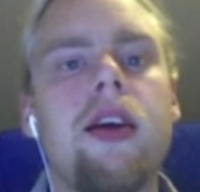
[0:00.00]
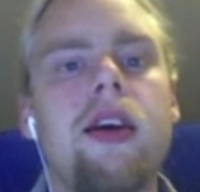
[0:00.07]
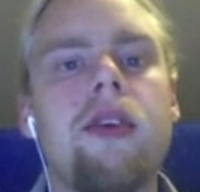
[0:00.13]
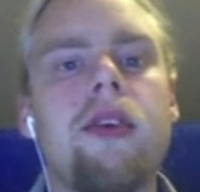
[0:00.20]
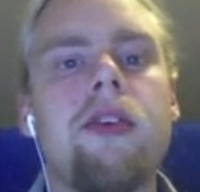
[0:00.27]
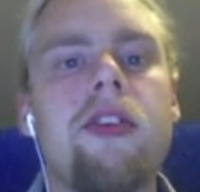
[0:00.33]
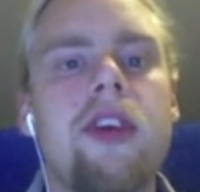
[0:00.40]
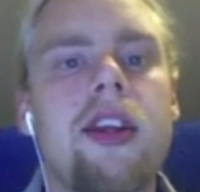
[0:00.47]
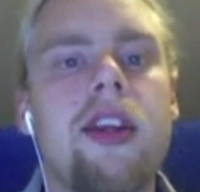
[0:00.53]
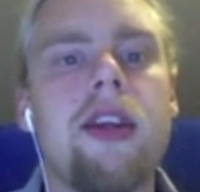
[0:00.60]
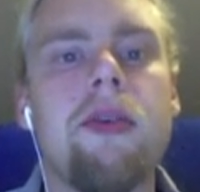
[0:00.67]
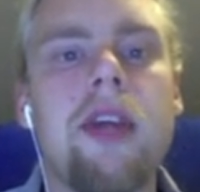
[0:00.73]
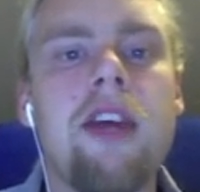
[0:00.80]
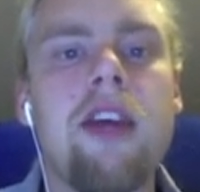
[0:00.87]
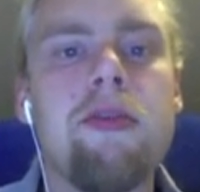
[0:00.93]
we say that
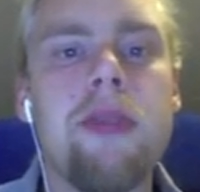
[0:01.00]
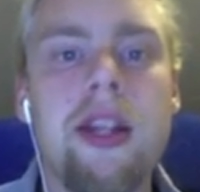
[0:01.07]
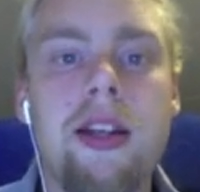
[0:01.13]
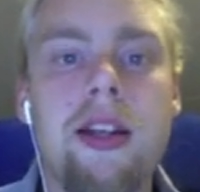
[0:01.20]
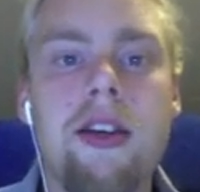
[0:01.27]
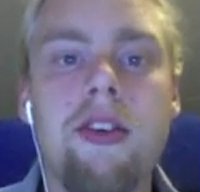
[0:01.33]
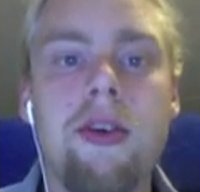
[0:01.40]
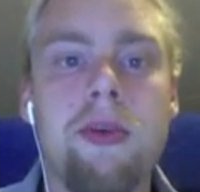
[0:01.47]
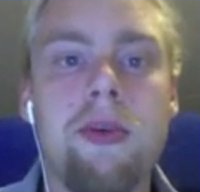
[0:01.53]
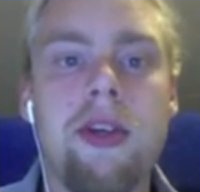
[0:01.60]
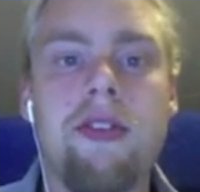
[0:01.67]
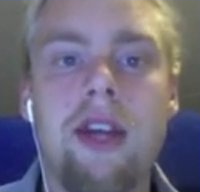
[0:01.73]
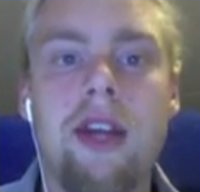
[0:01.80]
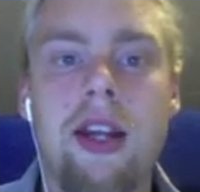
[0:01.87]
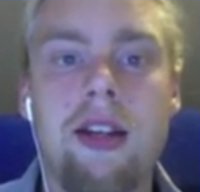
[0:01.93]
we have players and we have
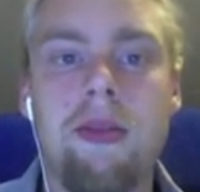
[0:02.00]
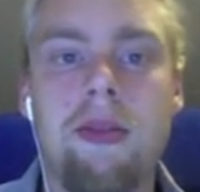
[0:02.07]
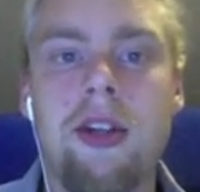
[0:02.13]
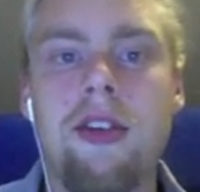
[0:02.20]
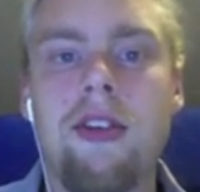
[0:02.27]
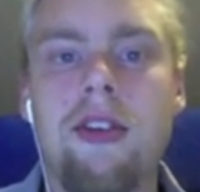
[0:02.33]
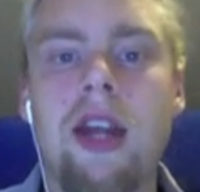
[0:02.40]
enemies,